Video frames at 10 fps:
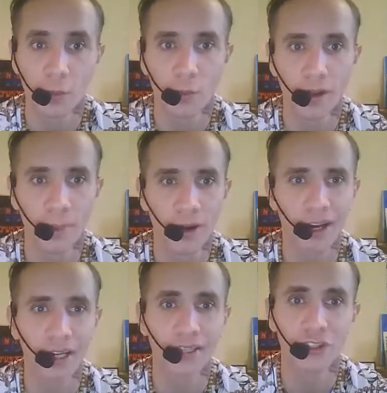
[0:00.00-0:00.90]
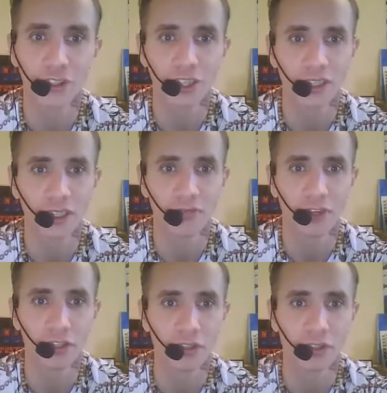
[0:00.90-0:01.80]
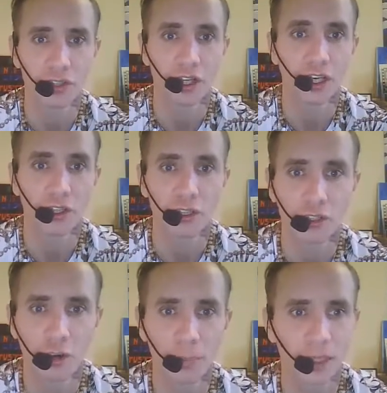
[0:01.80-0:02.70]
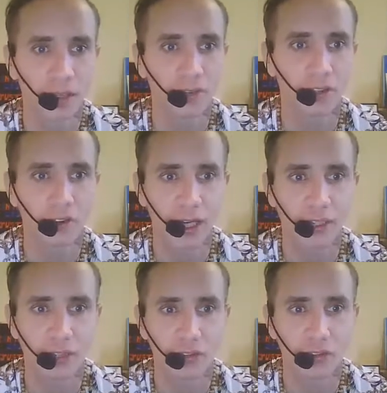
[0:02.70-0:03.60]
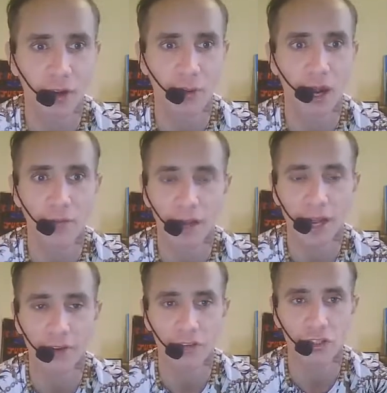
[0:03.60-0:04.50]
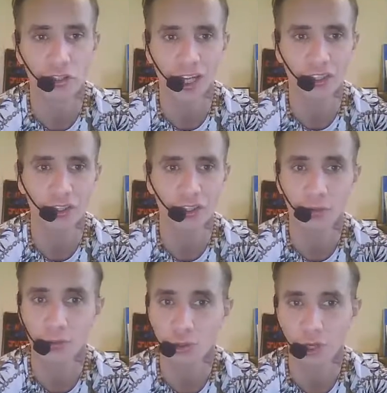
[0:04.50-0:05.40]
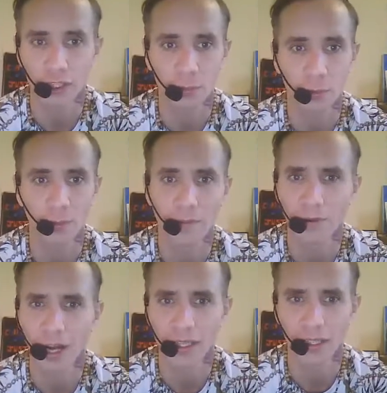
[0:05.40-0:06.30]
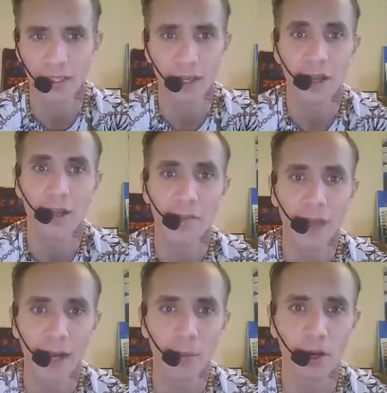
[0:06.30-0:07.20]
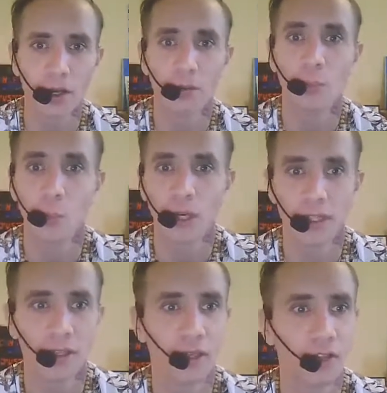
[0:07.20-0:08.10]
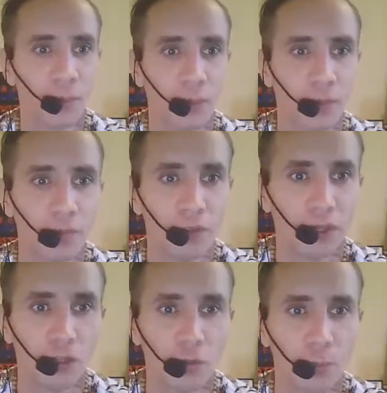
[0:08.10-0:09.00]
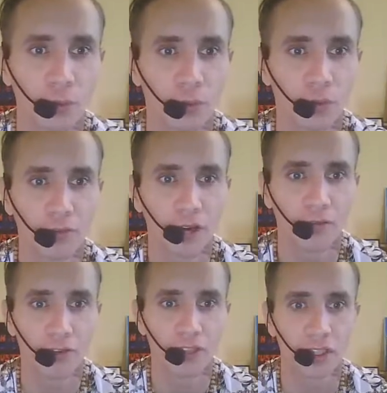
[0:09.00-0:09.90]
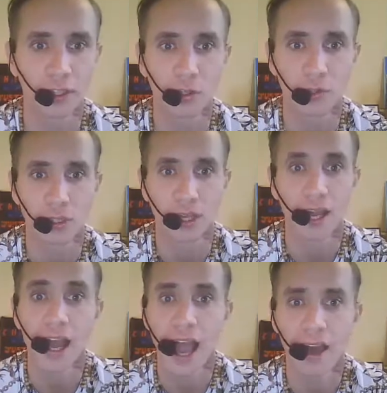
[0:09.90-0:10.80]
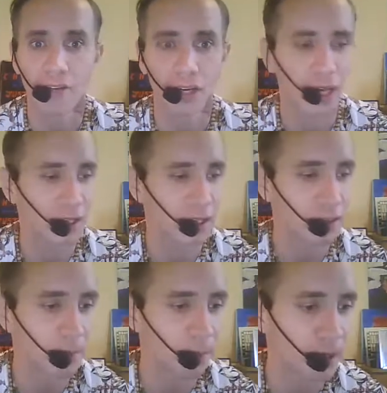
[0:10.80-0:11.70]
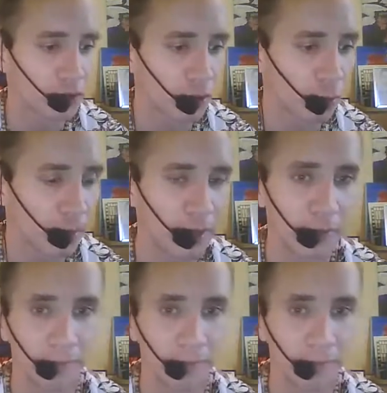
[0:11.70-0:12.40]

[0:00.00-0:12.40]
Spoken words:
whereby city regions could not be given greater control over areas such as local transport, provided they were willing to move to a new model of governance, including having an elected metro mayor.